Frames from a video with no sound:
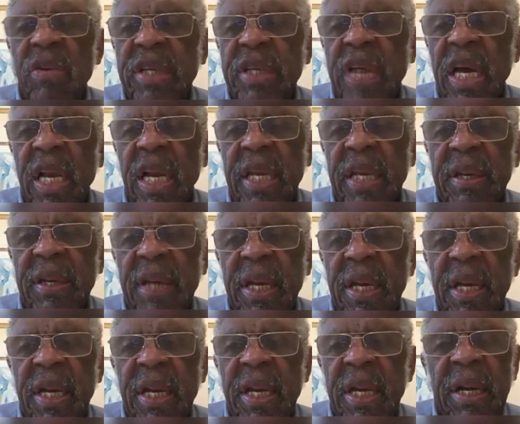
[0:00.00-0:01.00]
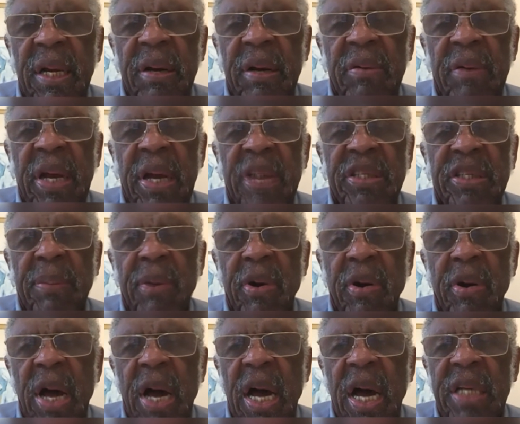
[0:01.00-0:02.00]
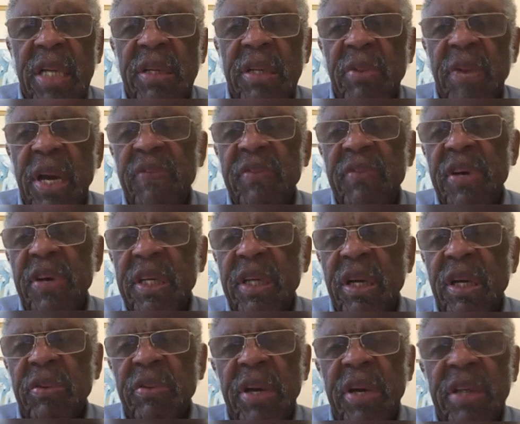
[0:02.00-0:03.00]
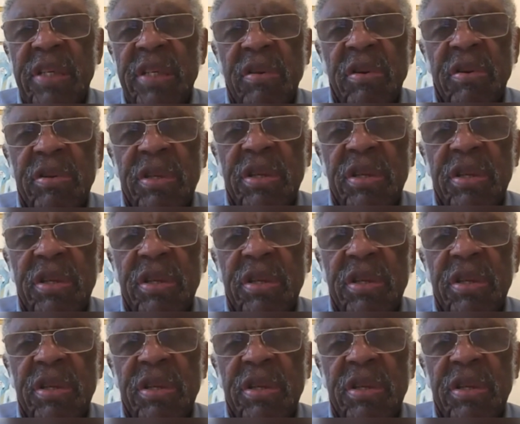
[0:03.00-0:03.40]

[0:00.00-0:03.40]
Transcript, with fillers: in Rancho Mirage and waiting for it to go through escrow, so she